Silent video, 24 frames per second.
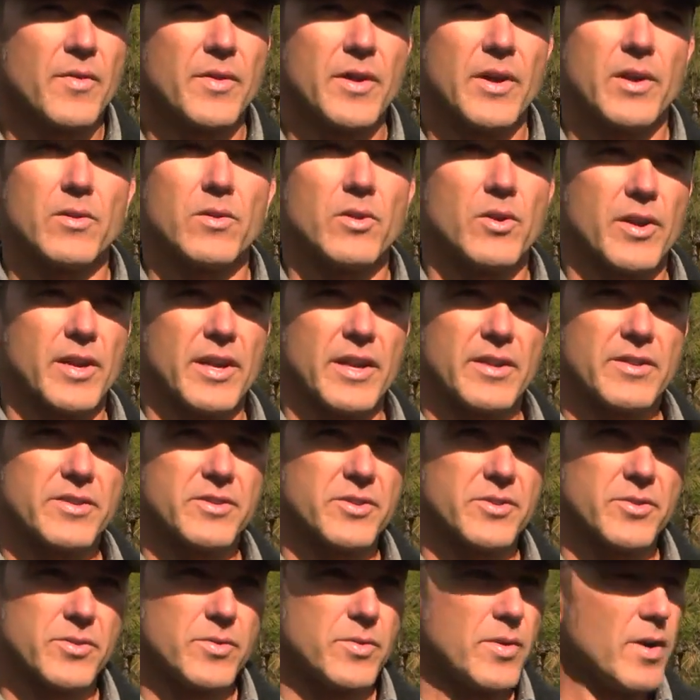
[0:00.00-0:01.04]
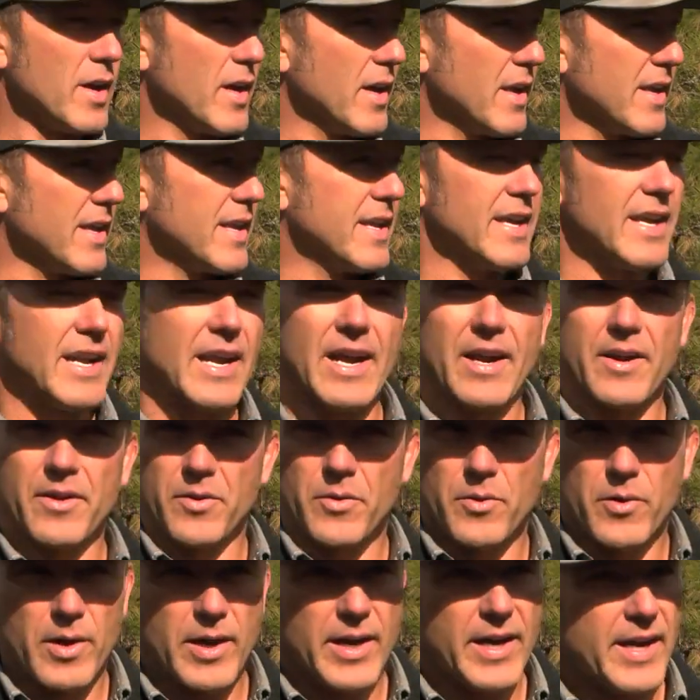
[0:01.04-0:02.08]
they're looking to uh, get out of
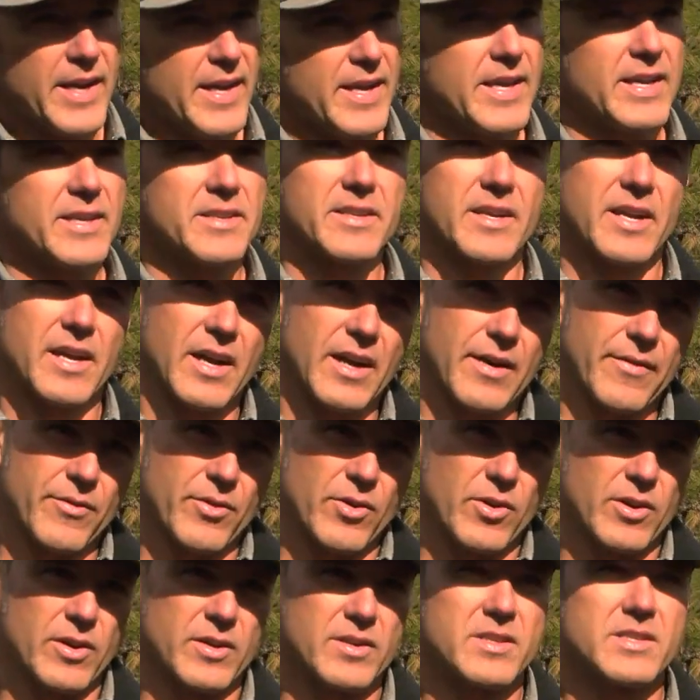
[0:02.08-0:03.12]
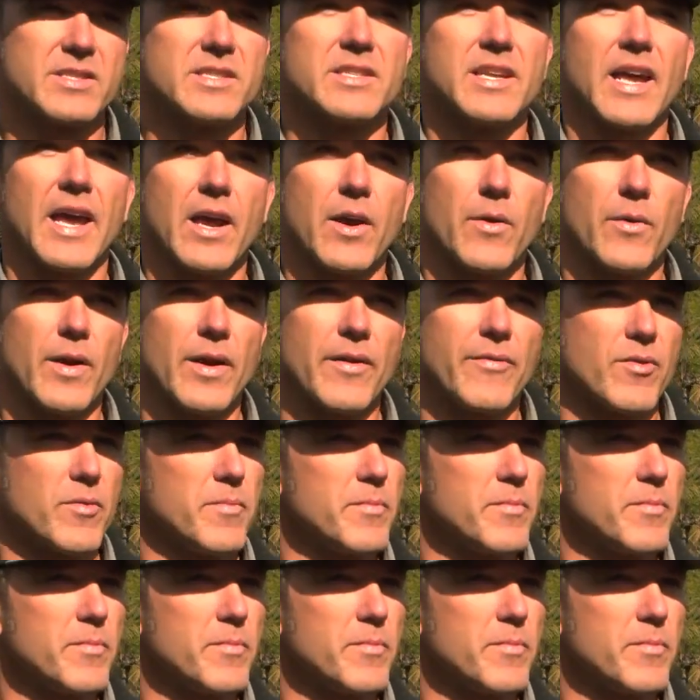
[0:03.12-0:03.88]
the way, get to cover, stay away from